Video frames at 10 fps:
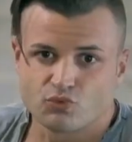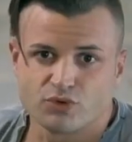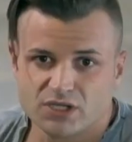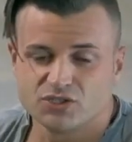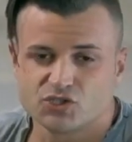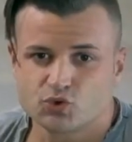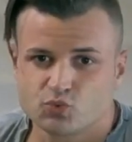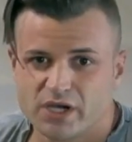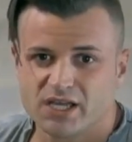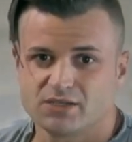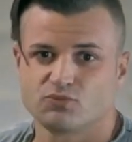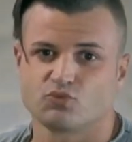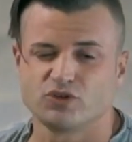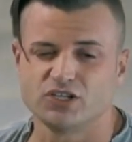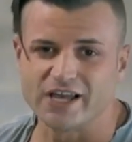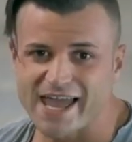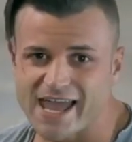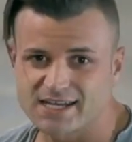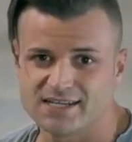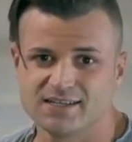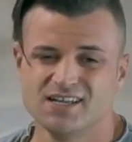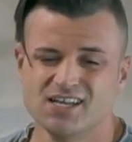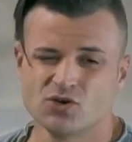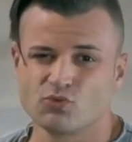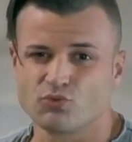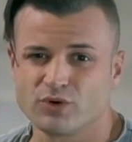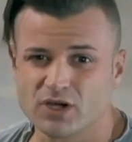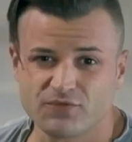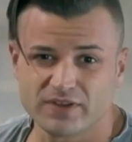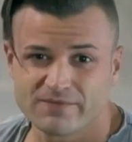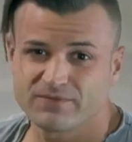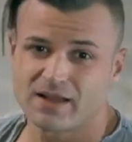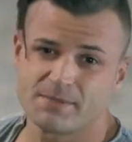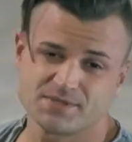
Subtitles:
Real sweat, real agony, real flip-flops,